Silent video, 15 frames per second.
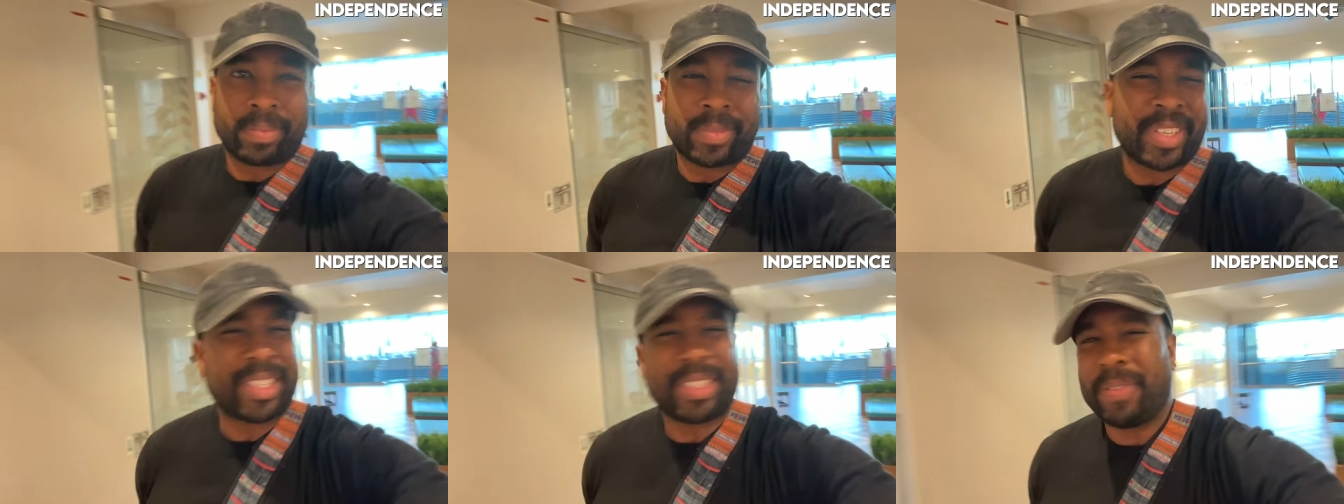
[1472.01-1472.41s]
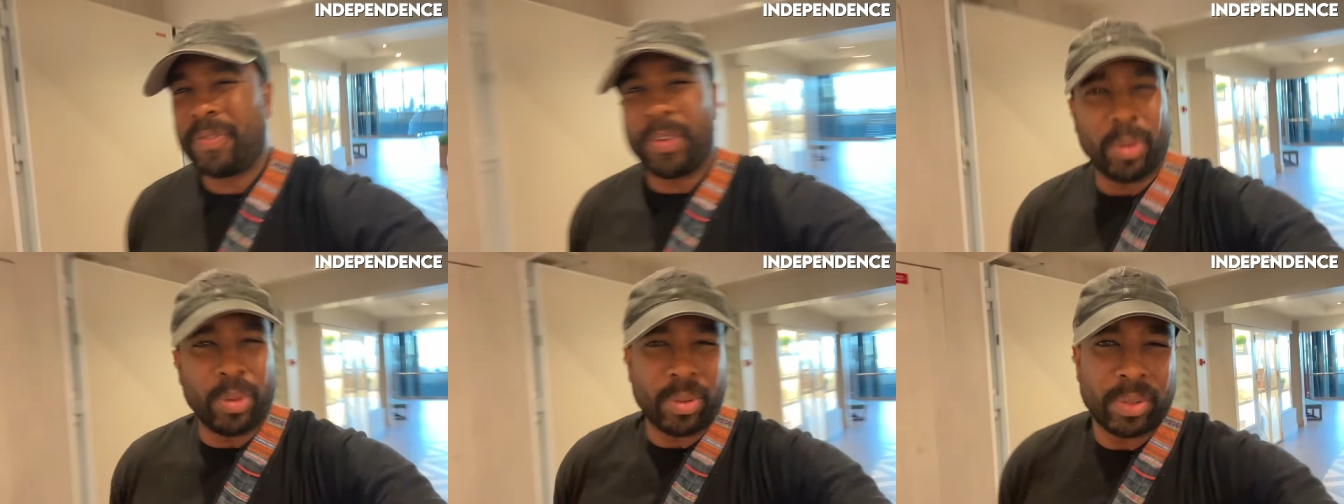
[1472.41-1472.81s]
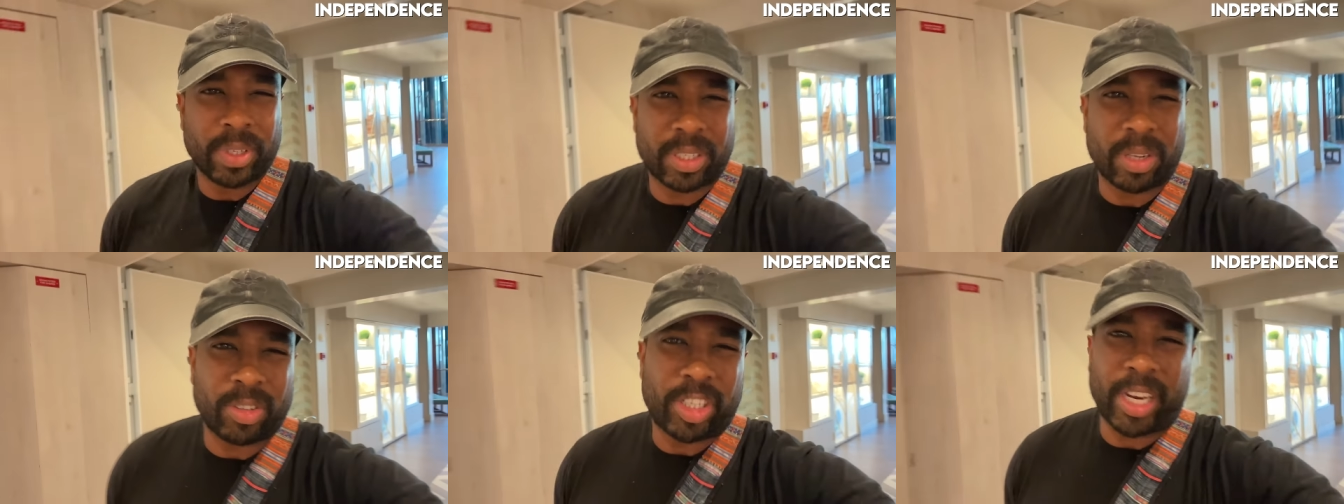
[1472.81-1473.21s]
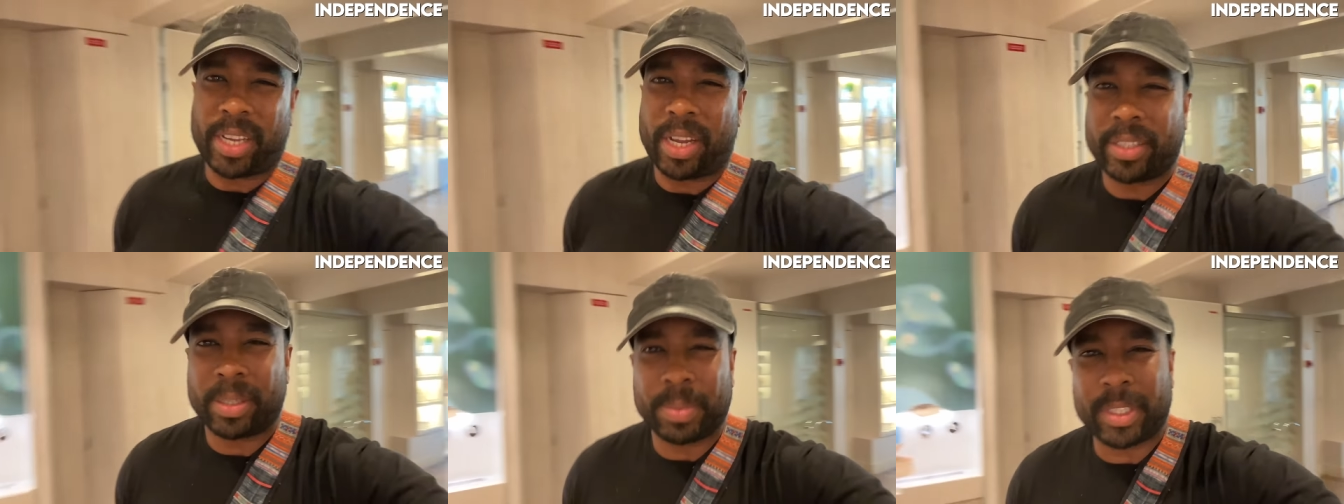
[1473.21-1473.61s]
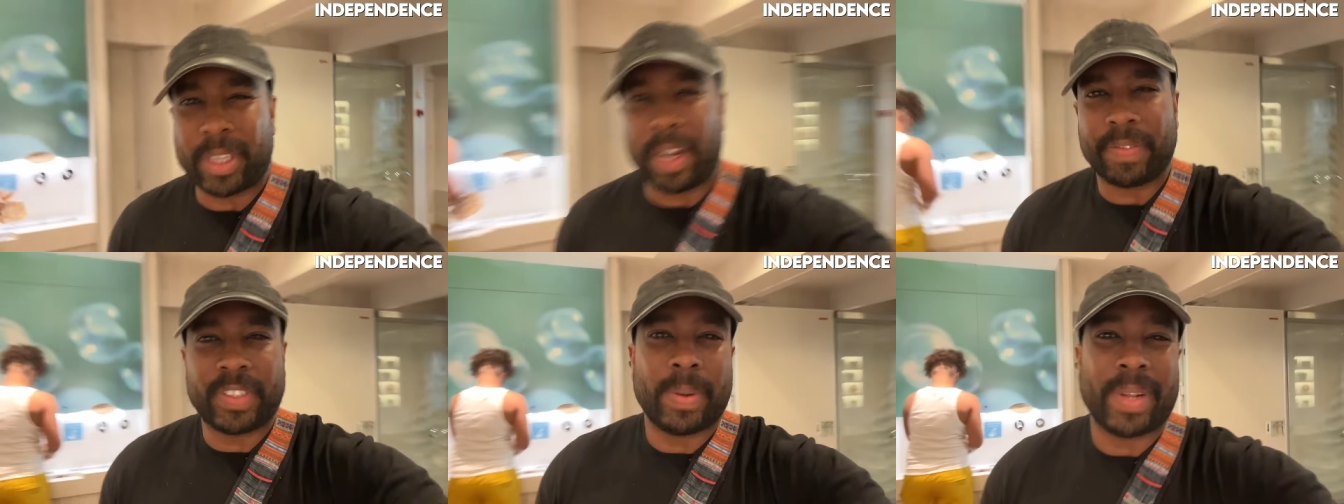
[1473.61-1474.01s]
get some food. Let's go check out some
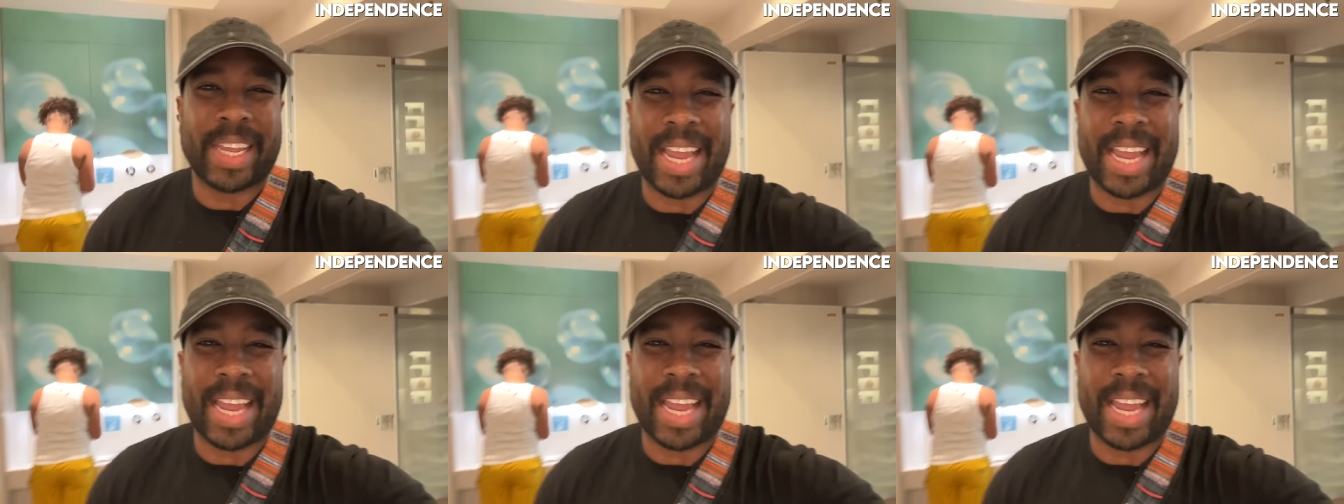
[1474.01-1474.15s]
stuff, see what they